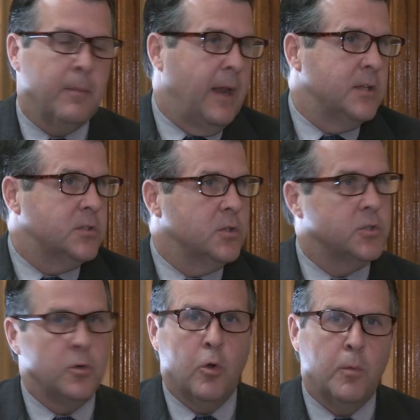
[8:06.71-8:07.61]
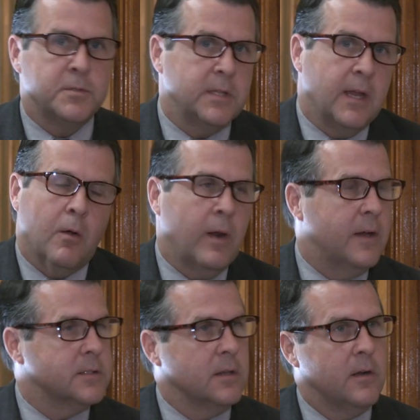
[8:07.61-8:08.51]
I mean, I used to shoot hoops there when
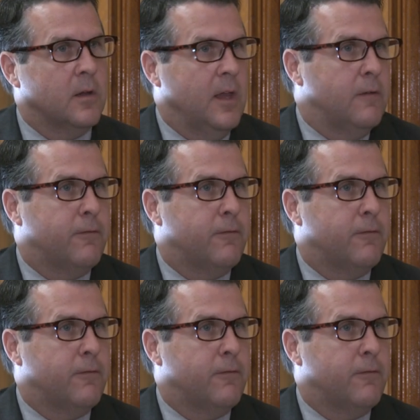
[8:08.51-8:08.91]
I was a little kid.